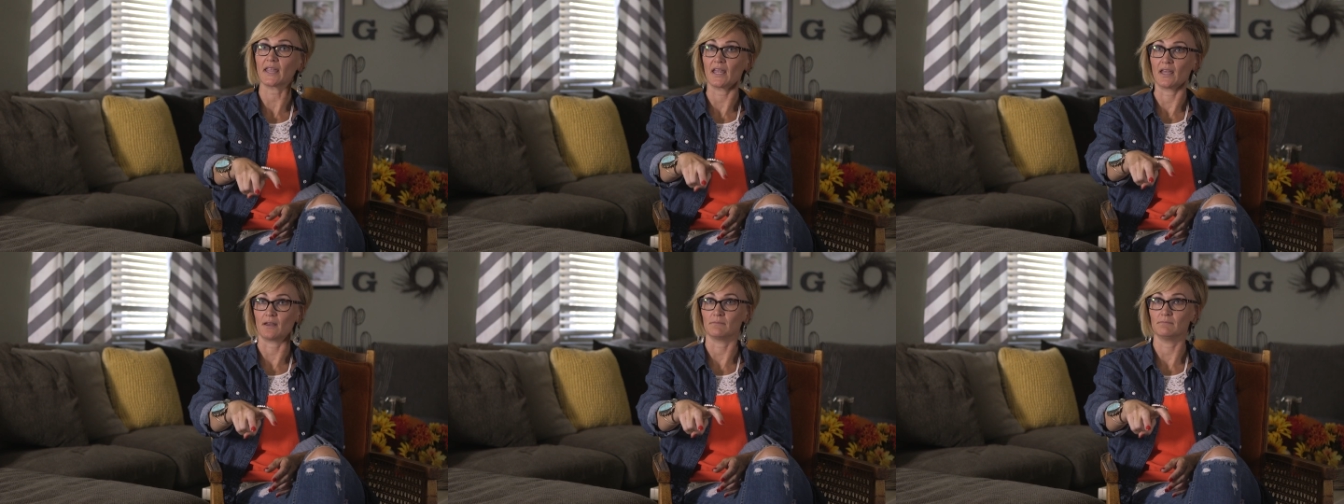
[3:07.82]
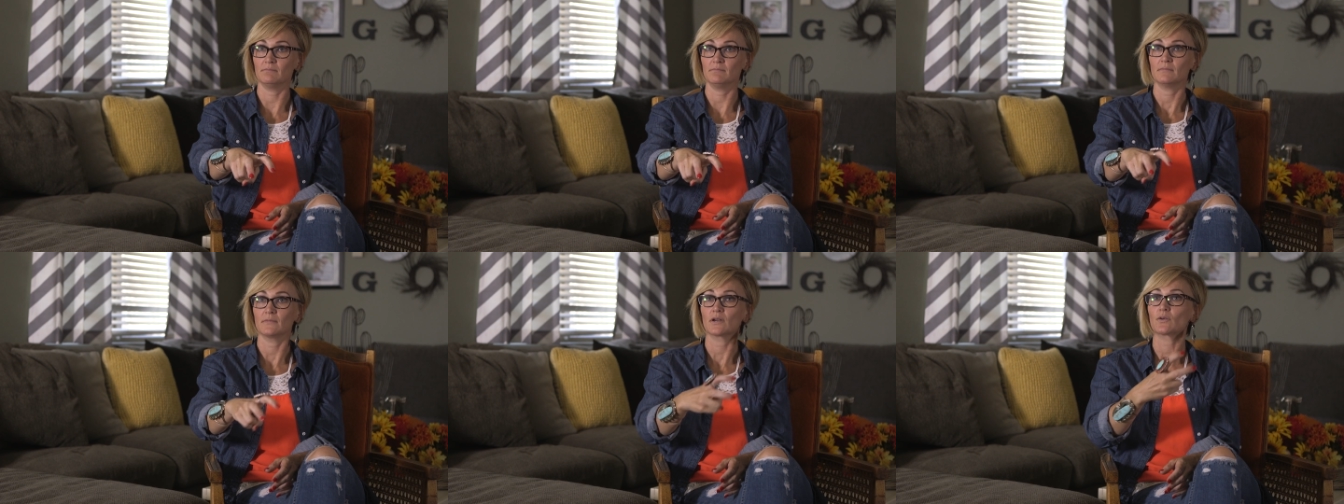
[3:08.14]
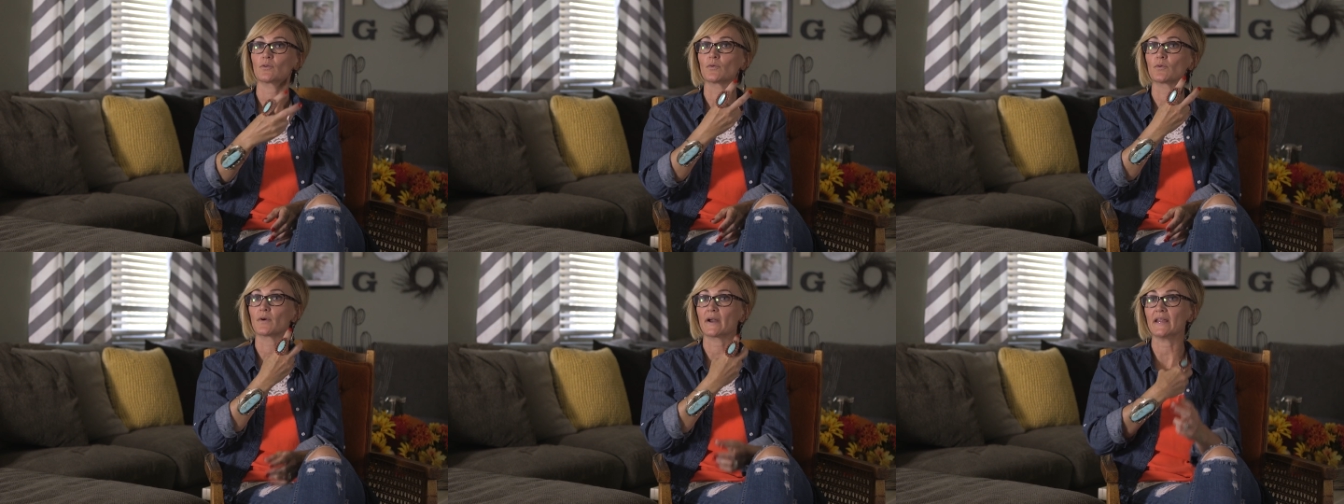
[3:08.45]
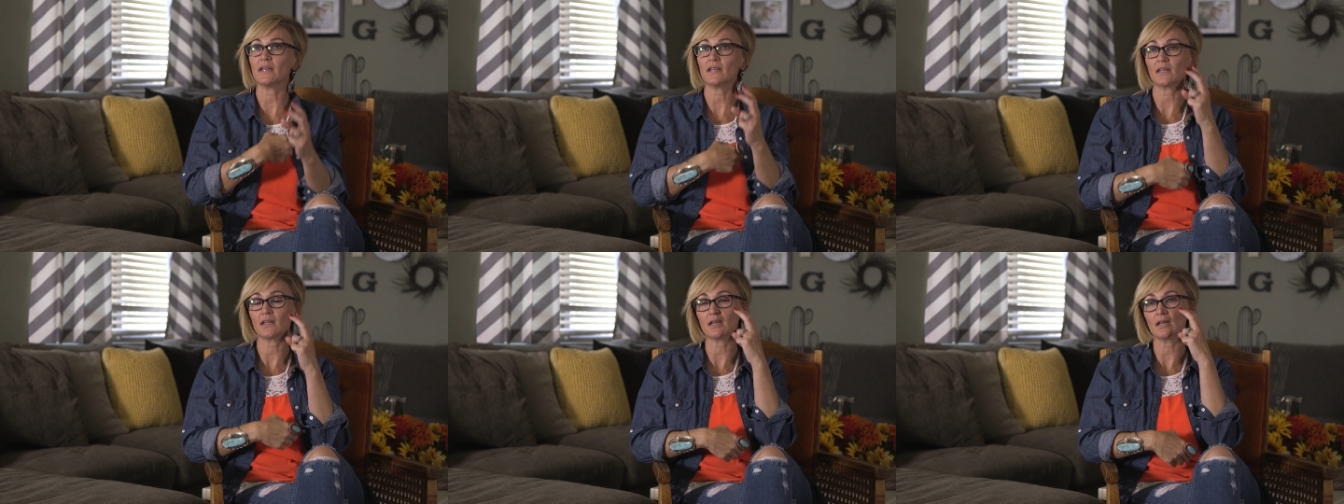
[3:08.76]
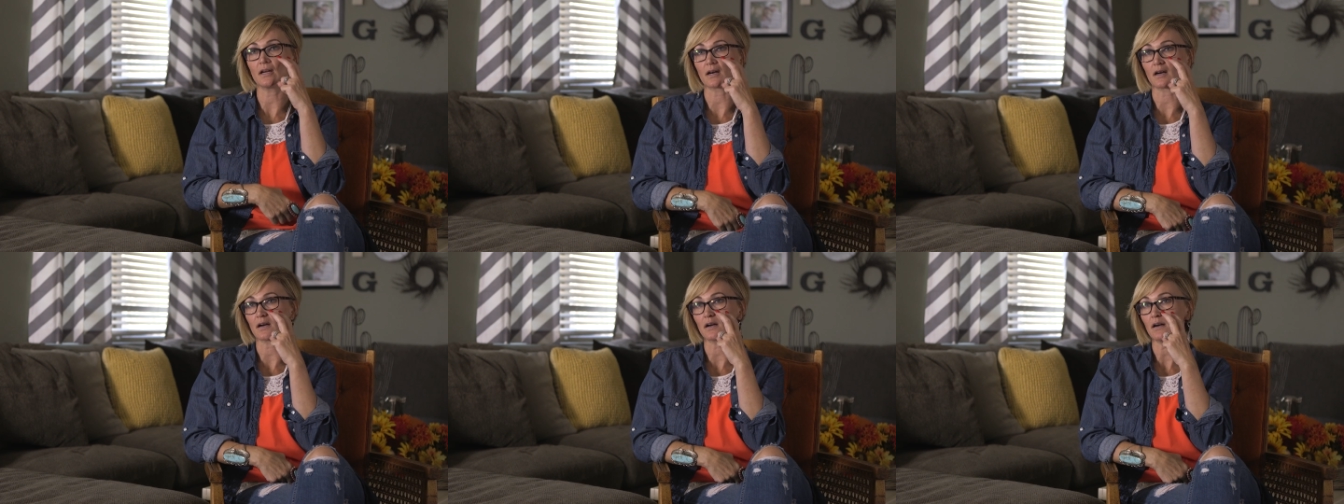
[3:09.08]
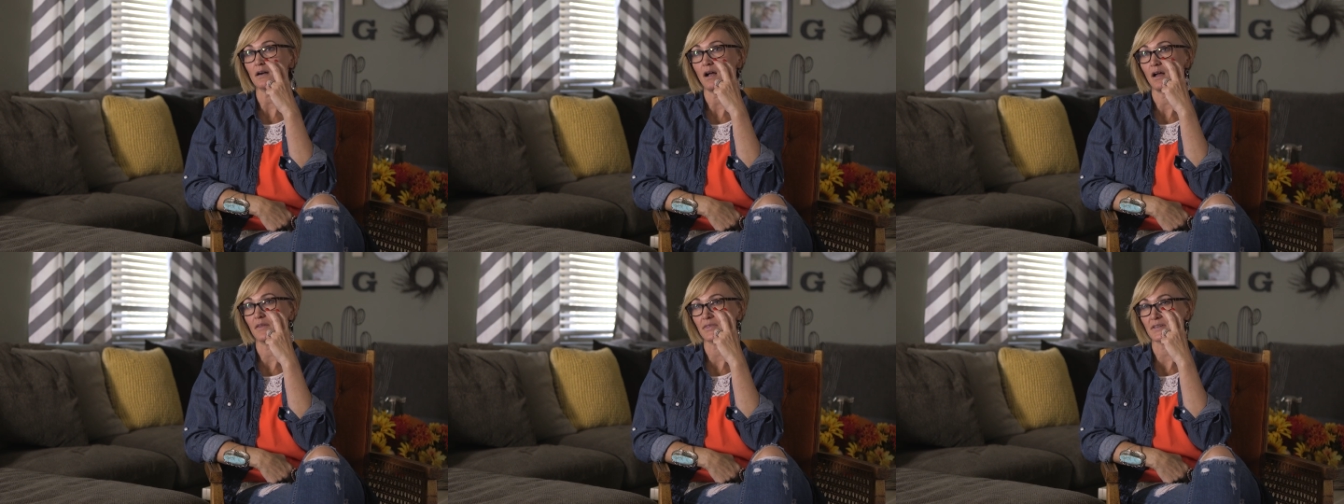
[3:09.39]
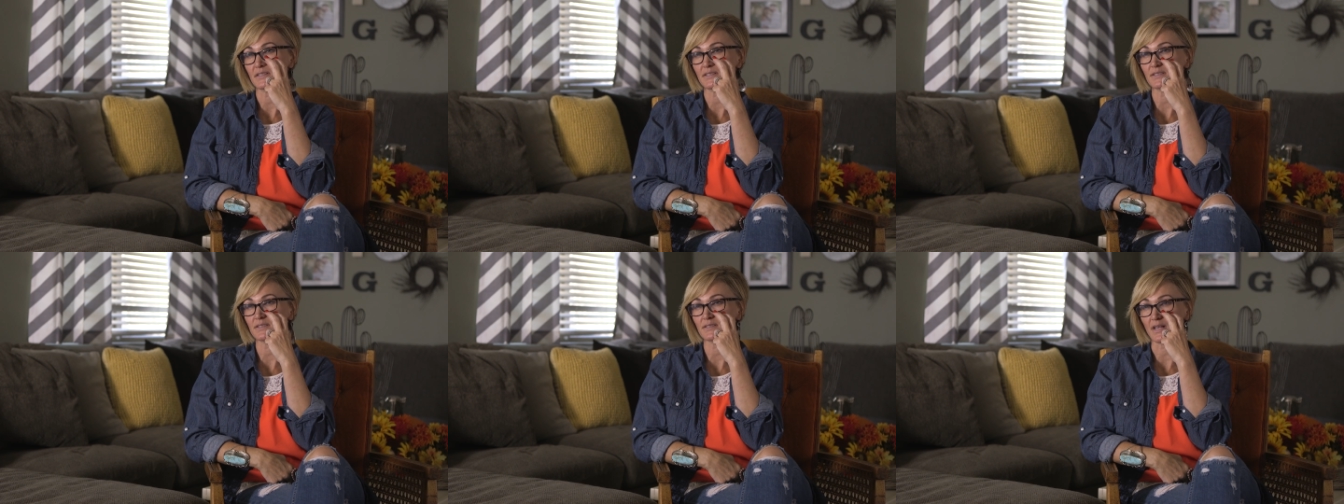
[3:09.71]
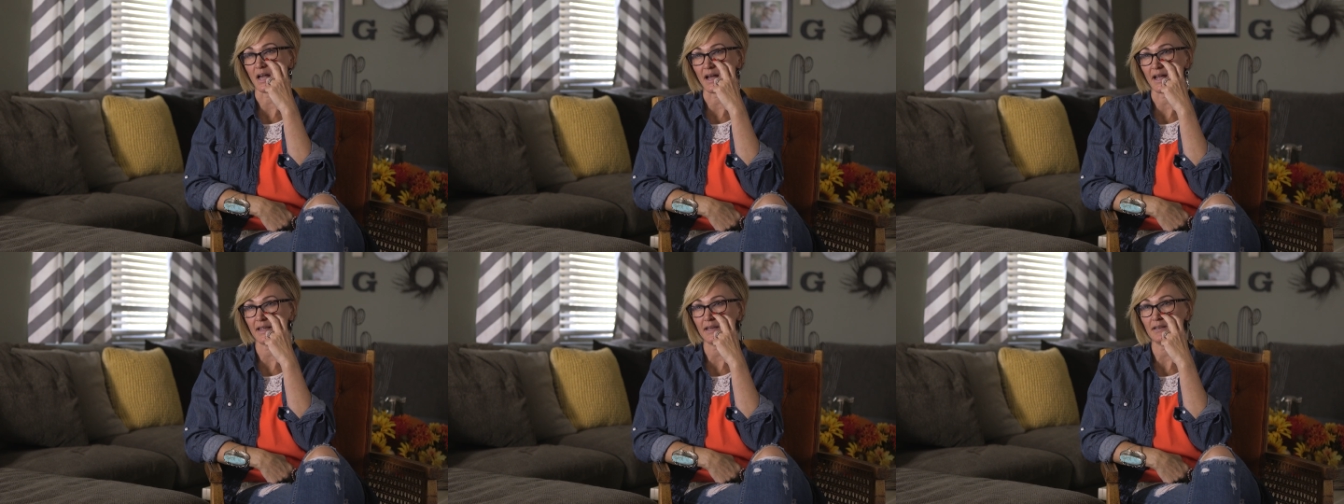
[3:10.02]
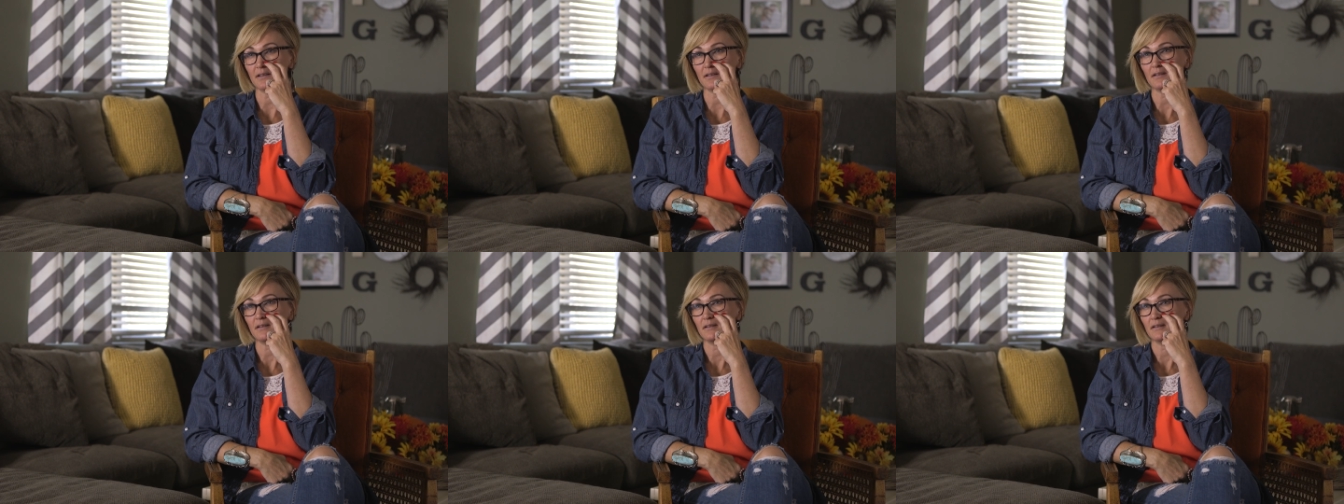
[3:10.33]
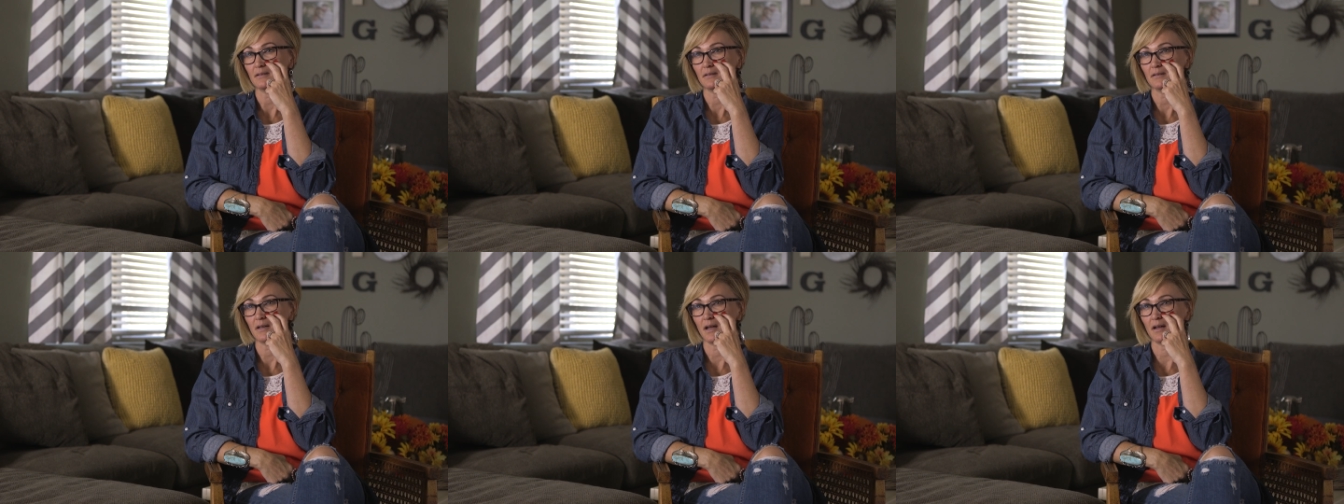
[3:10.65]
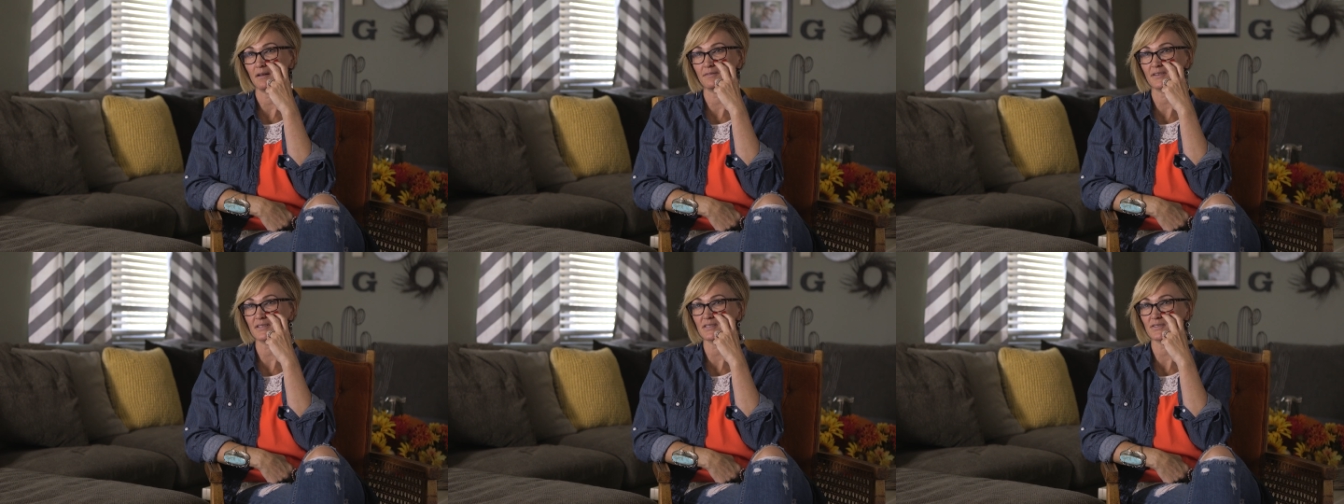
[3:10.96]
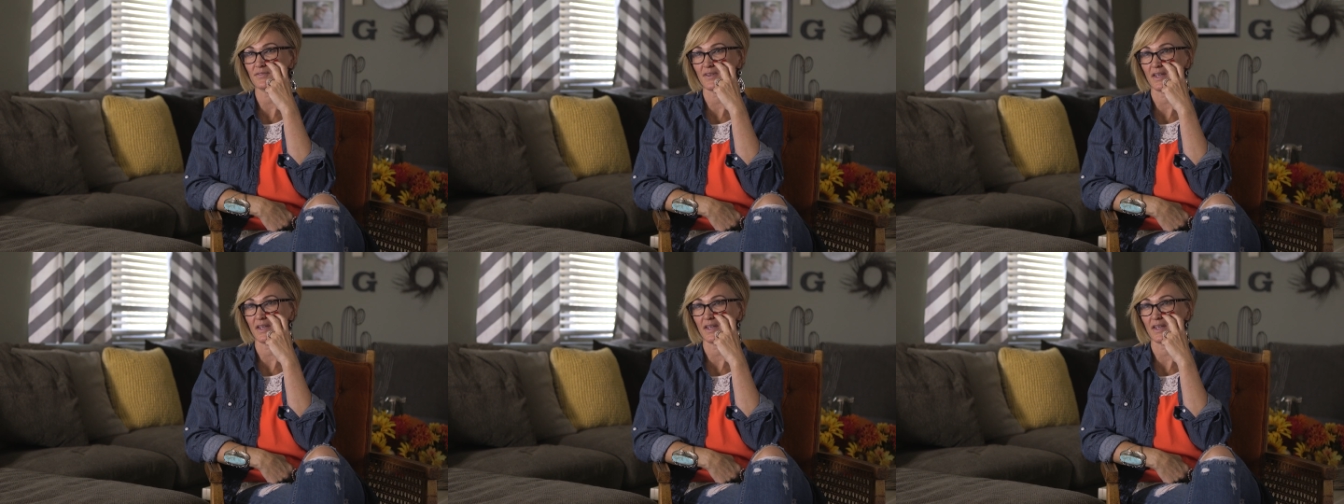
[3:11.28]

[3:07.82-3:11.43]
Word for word: him right here on the side of his